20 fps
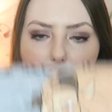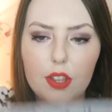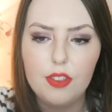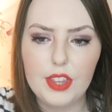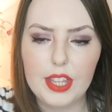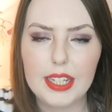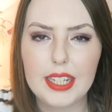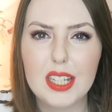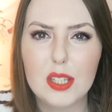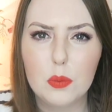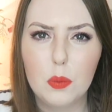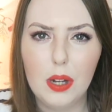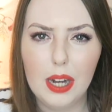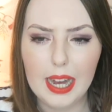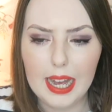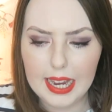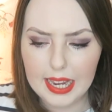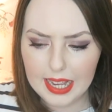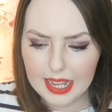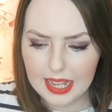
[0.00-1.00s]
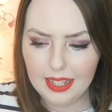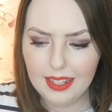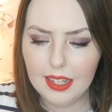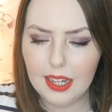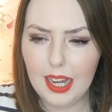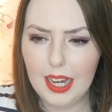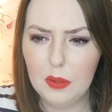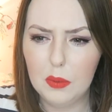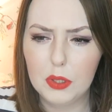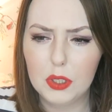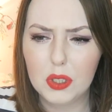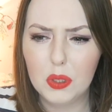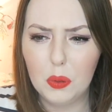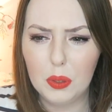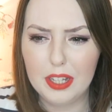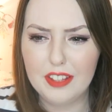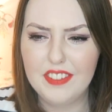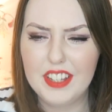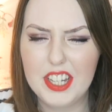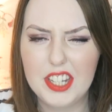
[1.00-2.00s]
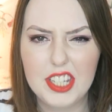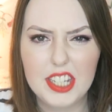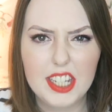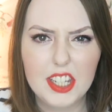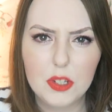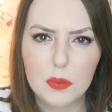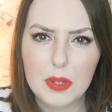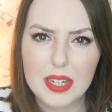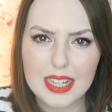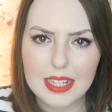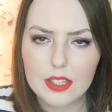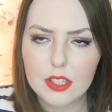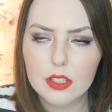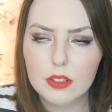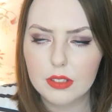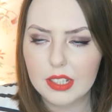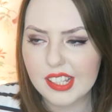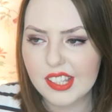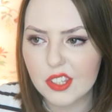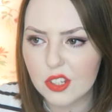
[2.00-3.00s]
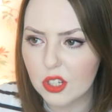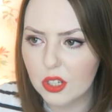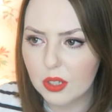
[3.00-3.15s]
which I think is why I want to call it vintage when it's